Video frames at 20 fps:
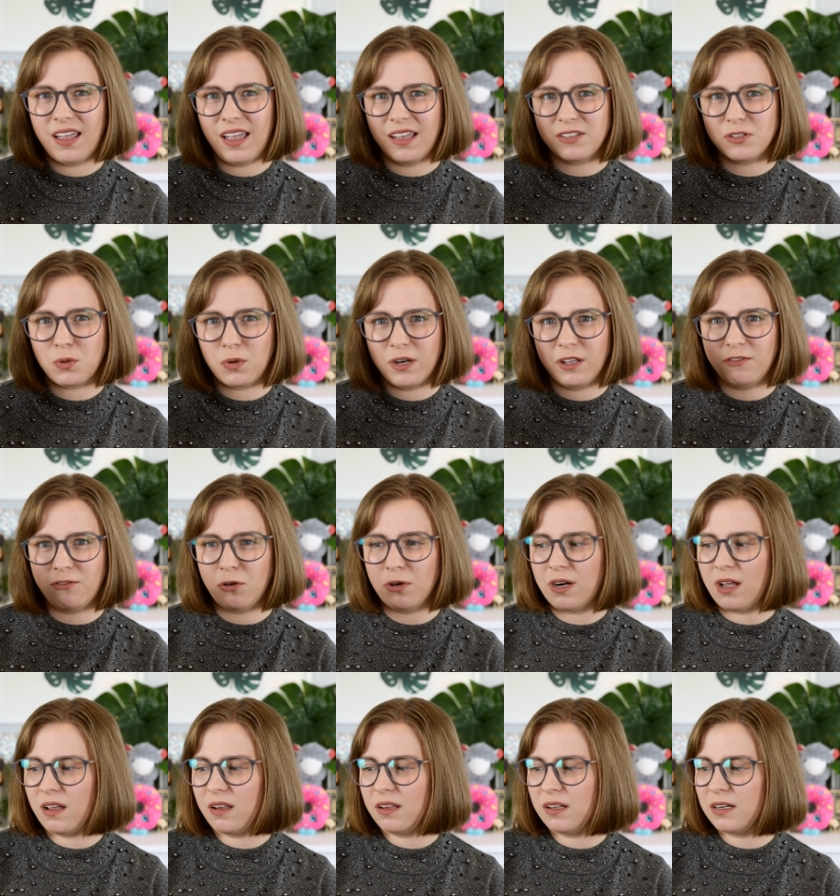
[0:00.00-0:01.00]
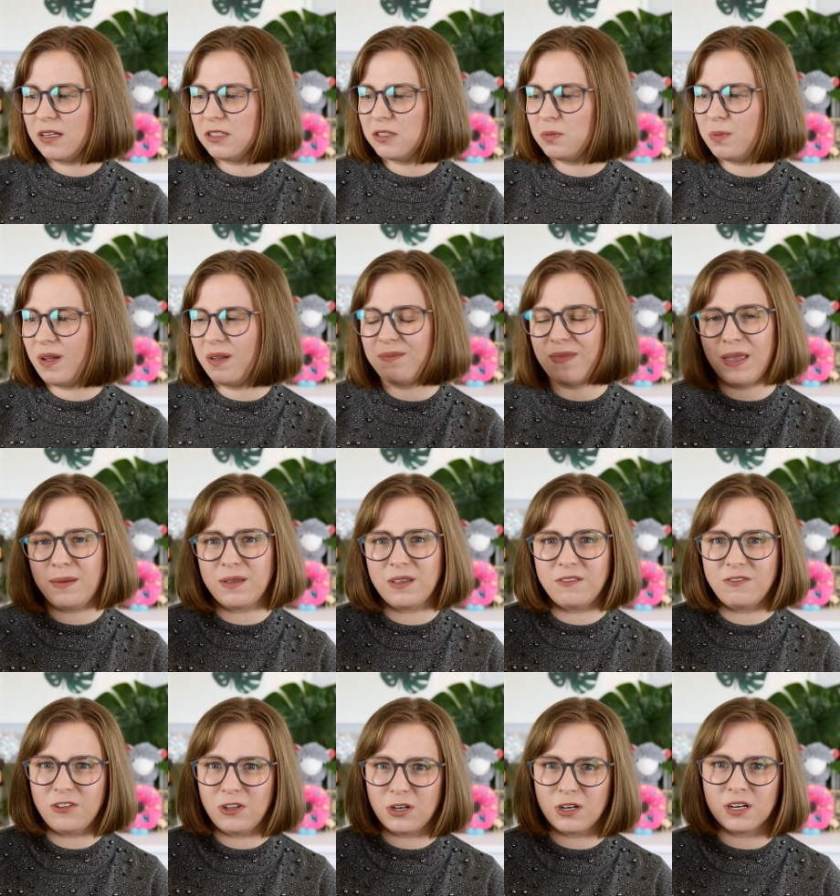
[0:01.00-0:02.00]
at twenty-four dollars, but
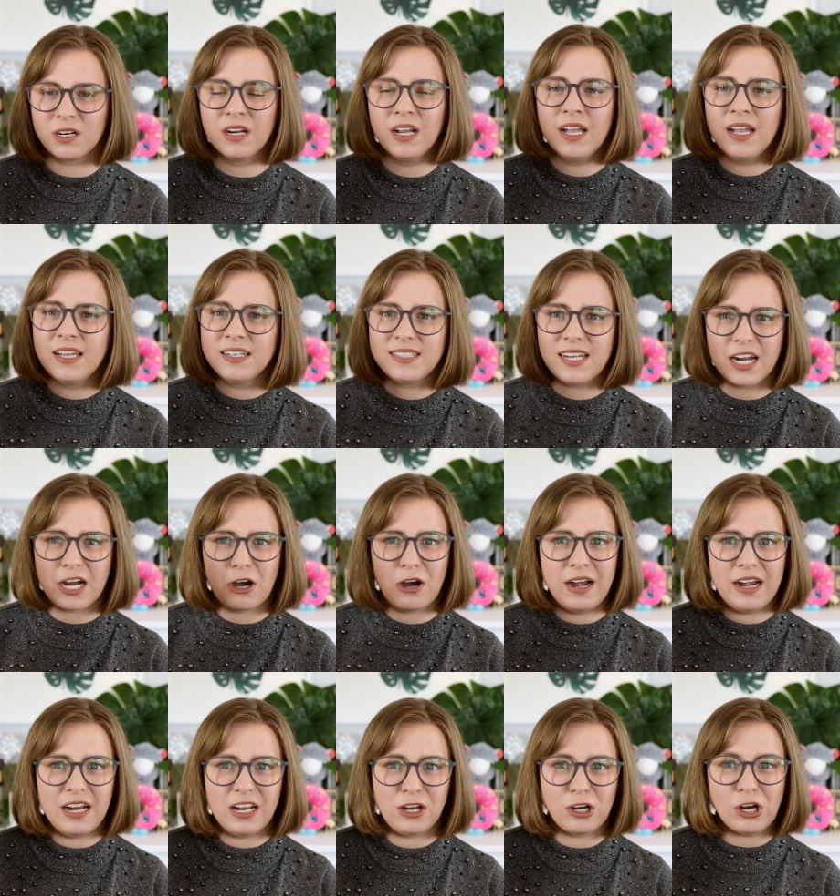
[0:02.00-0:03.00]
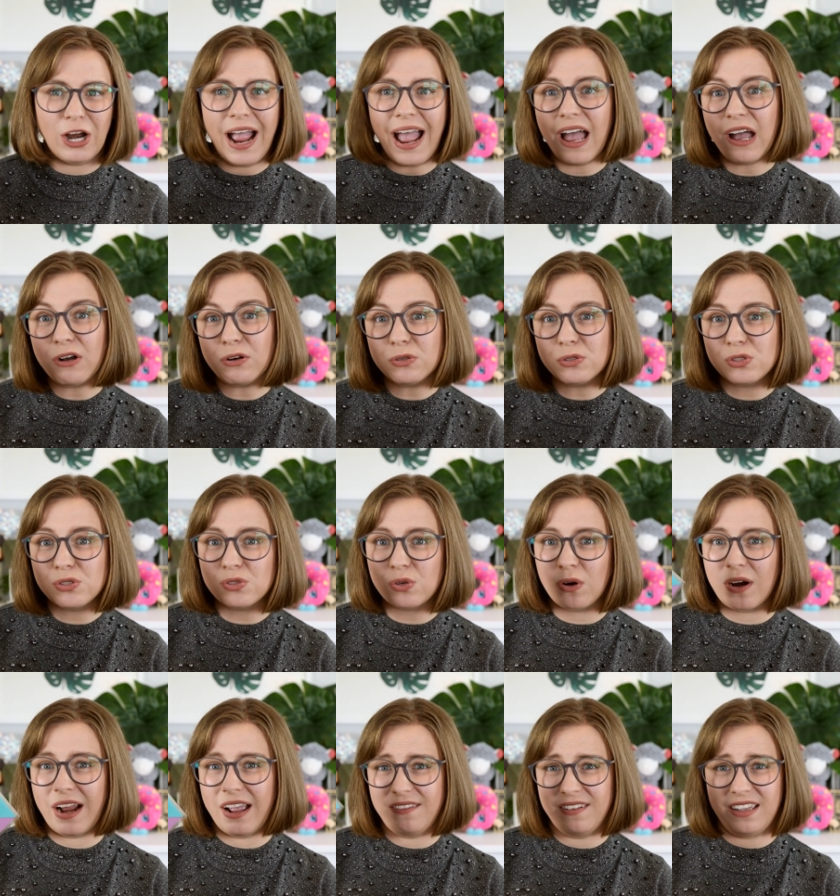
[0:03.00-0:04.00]
maybe if you're decorating your house
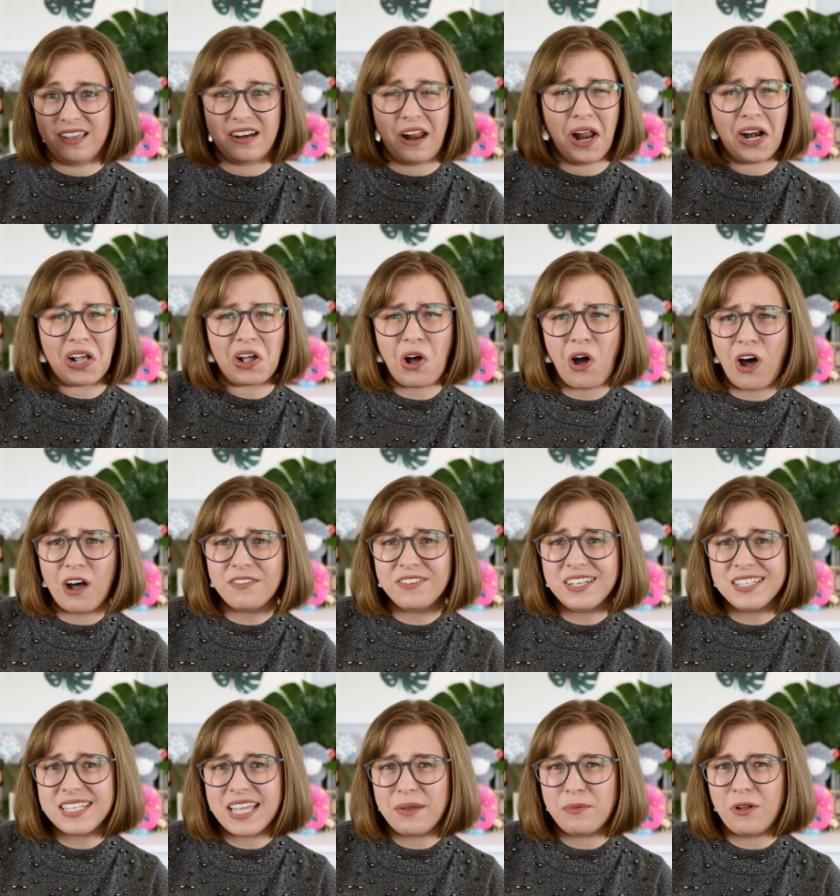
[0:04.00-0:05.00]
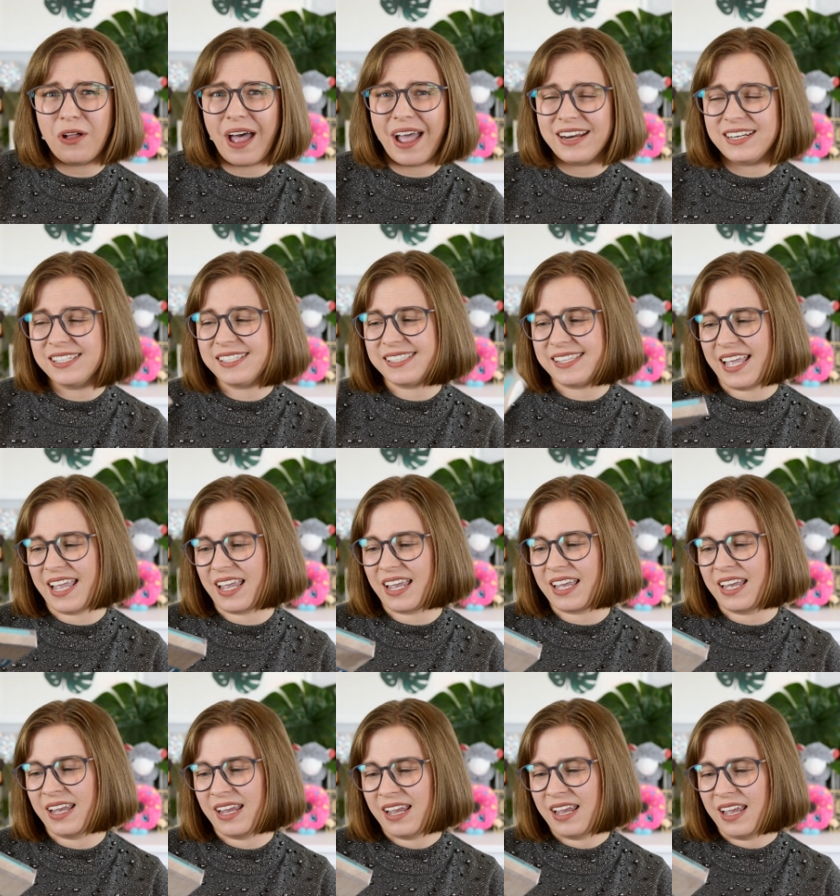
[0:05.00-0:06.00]
or having it on a coffee table, I just
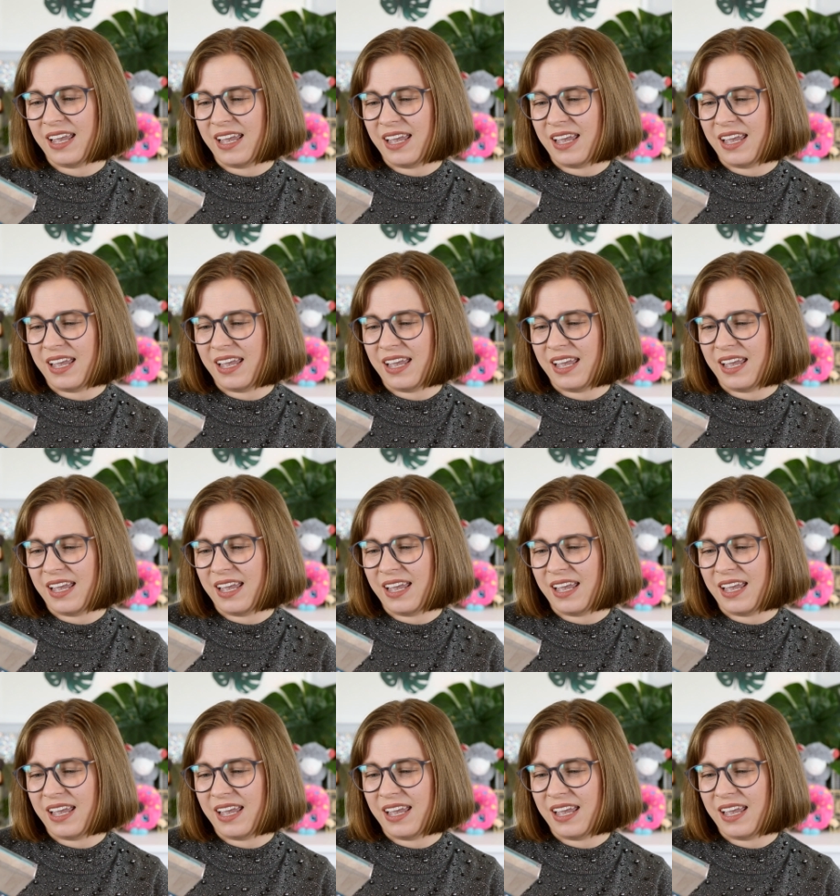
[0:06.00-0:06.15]
think